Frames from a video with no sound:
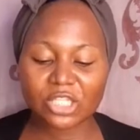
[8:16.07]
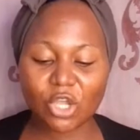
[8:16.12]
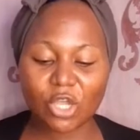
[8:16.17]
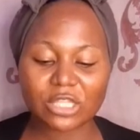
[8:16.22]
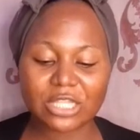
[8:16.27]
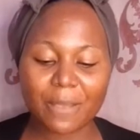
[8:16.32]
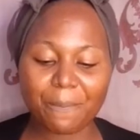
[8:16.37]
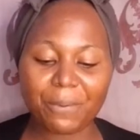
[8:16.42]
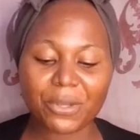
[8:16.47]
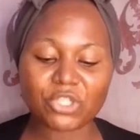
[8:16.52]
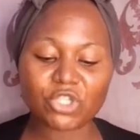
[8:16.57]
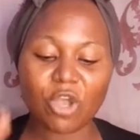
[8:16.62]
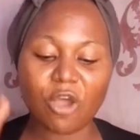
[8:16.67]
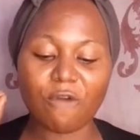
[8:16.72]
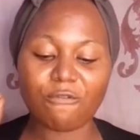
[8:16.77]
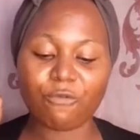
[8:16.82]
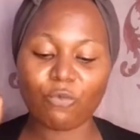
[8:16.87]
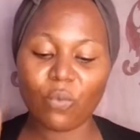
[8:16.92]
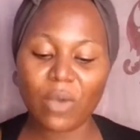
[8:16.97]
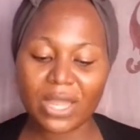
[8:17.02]
temperature
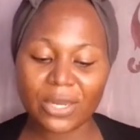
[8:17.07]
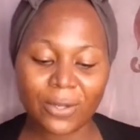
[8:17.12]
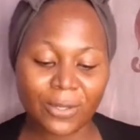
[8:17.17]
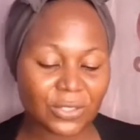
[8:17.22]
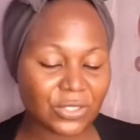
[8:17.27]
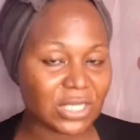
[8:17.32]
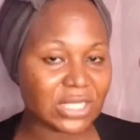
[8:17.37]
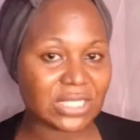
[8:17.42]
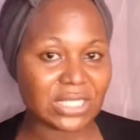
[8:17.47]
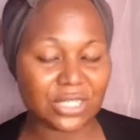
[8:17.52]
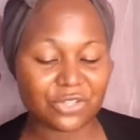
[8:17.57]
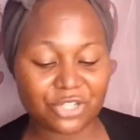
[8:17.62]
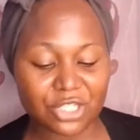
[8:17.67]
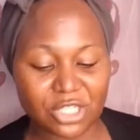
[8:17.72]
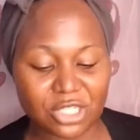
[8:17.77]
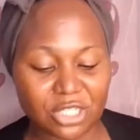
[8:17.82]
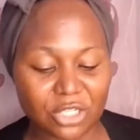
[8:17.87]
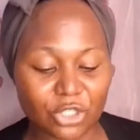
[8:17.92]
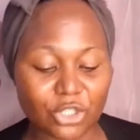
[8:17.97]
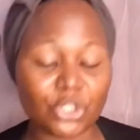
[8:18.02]
of 100
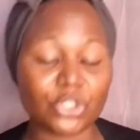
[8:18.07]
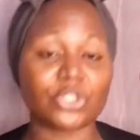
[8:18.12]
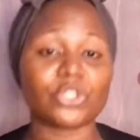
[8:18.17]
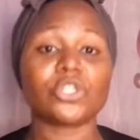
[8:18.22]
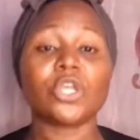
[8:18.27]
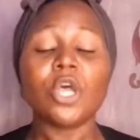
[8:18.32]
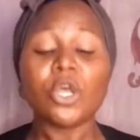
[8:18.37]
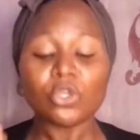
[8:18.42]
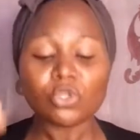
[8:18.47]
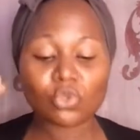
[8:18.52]
degrees Celsius